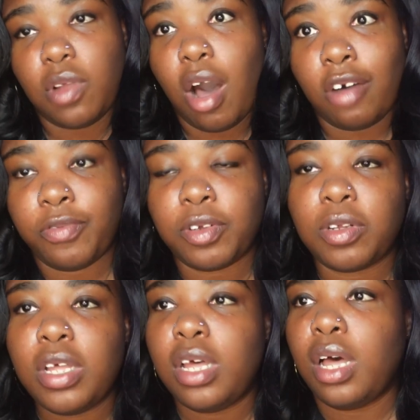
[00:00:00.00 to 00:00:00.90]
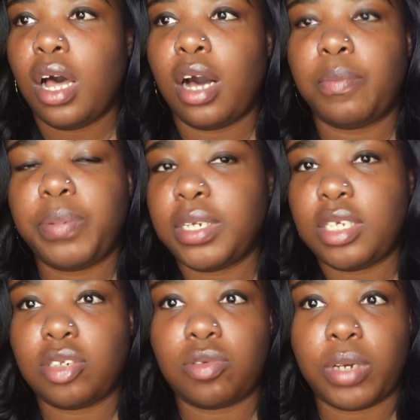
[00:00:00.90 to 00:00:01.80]
awful, but
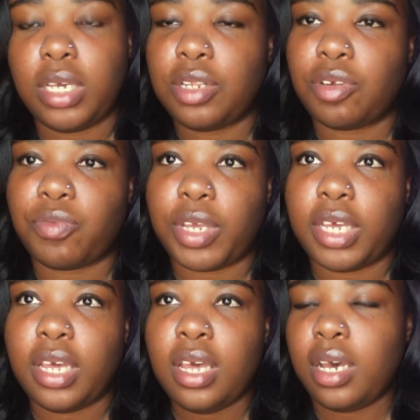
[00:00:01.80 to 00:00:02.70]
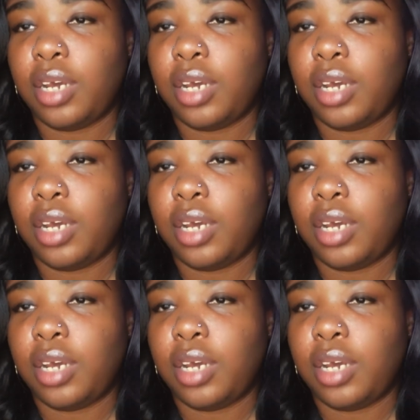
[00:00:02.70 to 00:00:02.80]
he's great in the ring.